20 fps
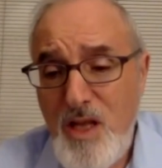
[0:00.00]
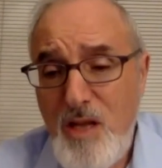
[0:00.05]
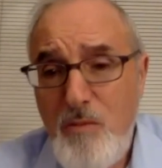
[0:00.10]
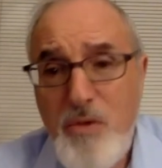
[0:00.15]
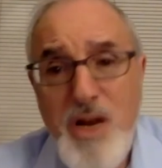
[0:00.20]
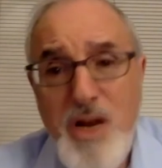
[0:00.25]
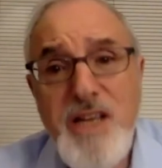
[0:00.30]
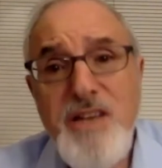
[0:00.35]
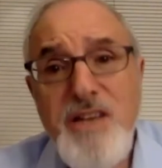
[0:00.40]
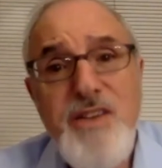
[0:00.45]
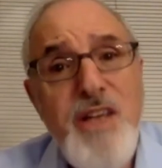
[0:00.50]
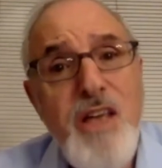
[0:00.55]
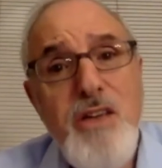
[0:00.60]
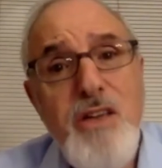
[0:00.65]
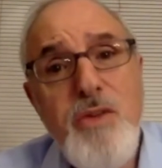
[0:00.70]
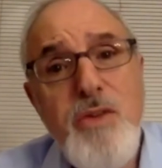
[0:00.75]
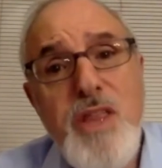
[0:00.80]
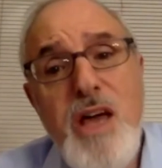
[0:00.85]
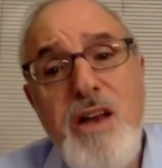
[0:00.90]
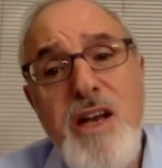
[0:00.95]
But I can tell you
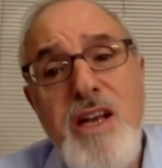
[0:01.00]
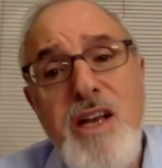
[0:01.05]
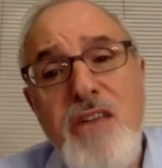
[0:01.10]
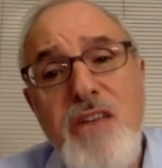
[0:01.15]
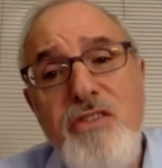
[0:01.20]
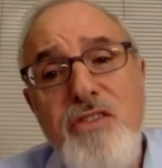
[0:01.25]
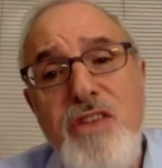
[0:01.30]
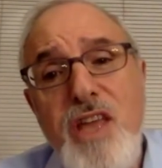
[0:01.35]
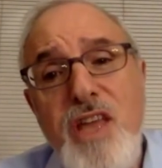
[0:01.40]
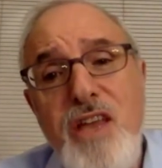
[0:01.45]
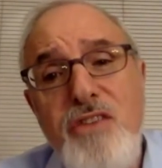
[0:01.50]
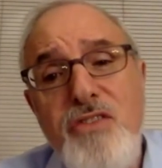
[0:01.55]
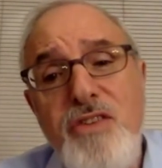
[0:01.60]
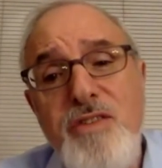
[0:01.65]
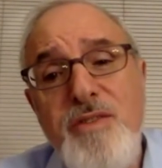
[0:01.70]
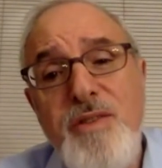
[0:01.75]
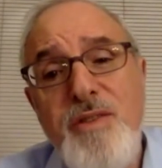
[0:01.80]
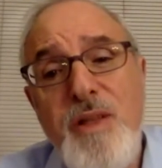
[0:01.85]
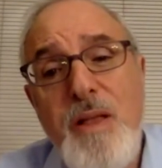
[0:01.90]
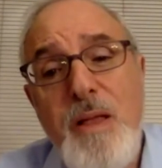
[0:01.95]
without any
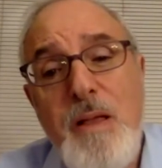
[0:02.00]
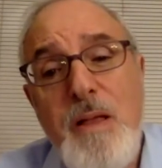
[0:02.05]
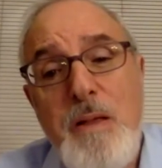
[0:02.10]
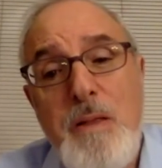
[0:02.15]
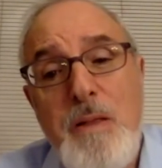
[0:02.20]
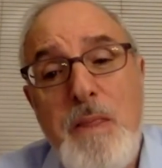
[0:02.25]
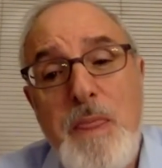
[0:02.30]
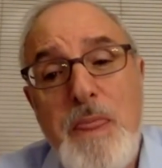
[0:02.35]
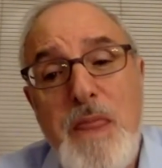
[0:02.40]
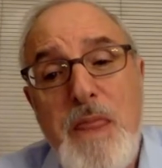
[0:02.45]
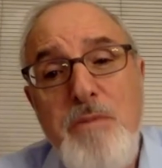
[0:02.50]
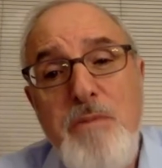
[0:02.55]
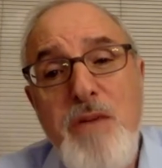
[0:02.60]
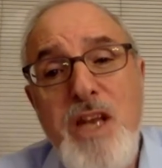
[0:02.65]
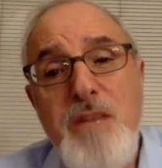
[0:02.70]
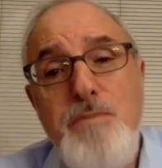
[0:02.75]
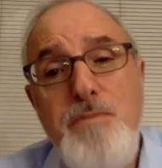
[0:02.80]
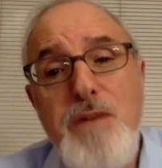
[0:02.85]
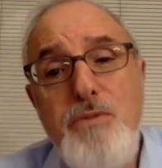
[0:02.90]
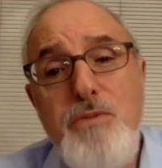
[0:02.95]
hesitation that
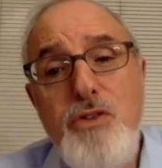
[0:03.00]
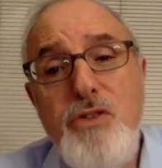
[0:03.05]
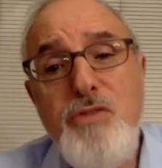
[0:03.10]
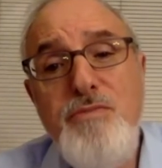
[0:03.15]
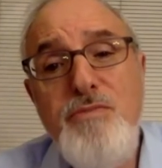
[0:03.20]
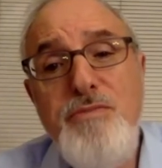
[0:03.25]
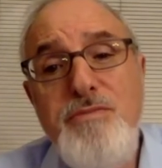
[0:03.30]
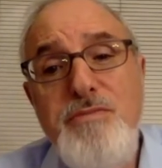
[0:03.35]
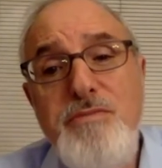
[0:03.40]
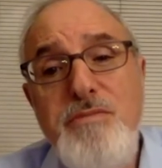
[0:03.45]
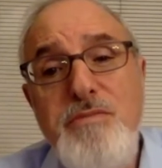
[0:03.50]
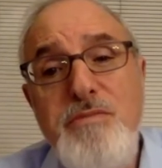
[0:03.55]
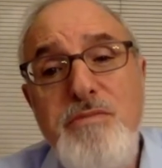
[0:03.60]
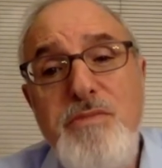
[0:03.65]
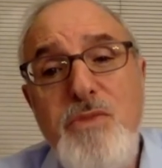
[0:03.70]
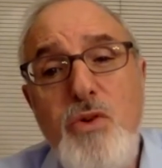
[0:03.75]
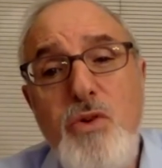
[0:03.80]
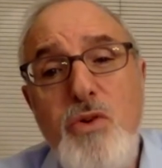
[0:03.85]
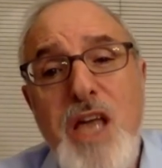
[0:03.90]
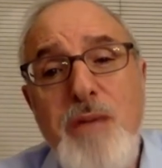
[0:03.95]
many people
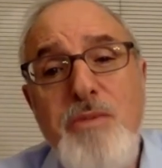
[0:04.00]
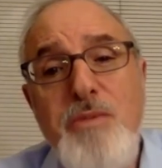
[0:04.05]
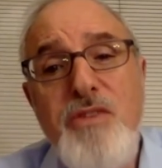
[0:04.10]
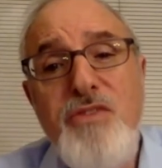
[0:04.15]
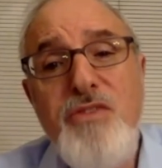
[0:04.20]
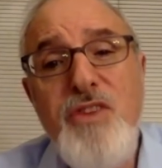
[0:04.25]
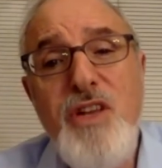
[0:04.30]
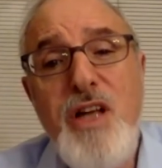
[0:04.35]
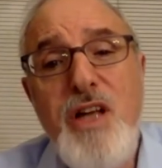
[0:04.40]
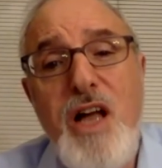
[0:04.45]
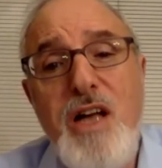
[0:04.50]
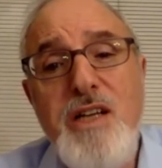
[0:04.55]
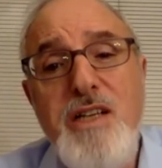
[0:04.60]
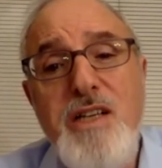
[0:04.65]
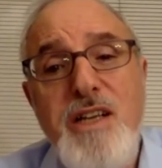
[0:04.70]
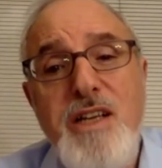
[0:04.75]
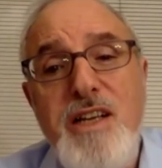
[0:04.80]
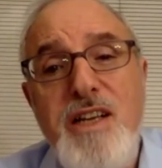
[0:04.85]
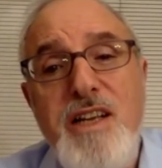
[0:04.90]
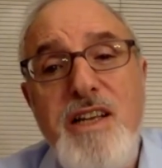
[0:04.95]
who came to synagogue,
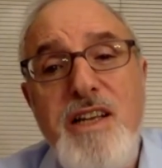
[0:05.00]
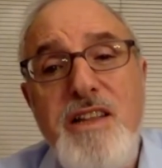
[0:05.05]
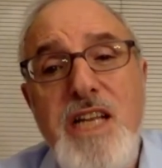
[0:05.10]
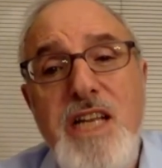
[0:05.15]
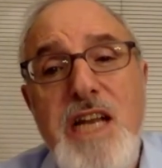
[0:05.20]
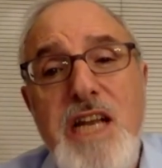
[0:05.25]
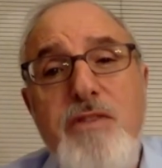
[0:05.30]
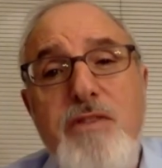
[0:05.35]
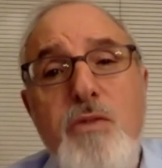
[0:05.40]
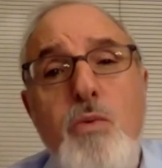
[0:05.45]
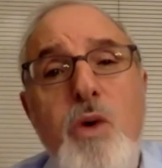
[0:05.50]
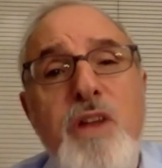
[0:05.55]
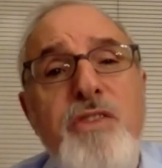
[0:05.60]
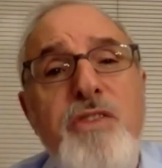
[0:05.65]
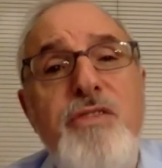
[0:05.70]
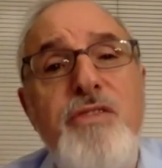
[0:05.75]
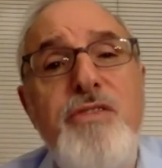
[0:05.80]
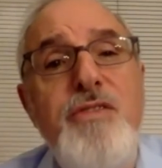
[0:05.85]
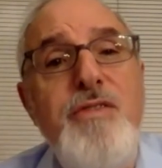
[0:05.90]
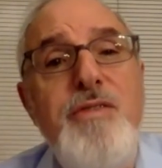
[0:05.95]
they never
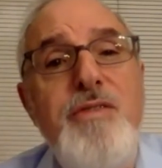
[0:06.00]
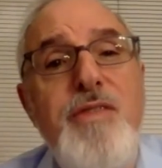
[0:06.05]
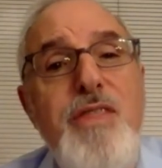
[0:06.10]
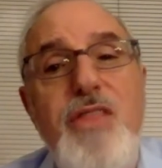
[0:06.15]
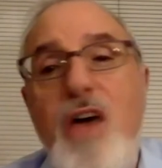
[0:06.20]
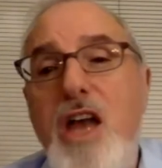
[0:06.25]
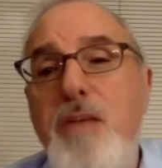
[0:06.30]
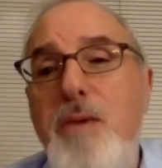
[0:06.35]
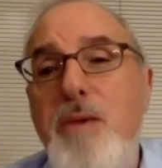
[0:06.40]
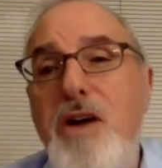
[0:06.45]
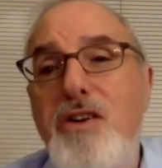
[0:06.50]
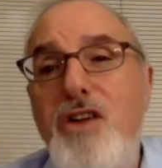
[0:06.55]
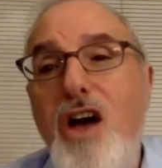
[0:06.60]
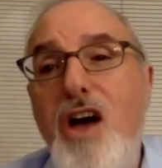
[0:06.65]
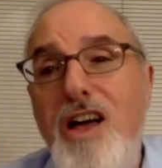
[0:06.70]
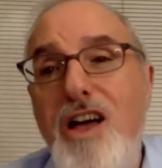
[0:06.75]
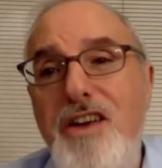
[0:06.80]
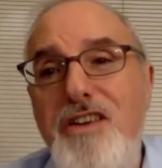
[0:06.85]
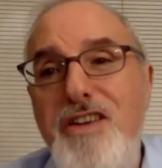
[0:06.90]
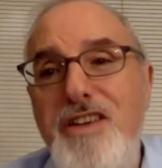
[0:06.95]
once thought about
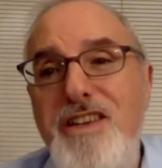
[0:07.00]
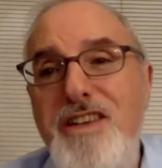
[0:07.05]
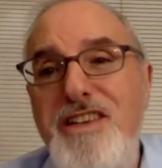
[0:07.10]
God.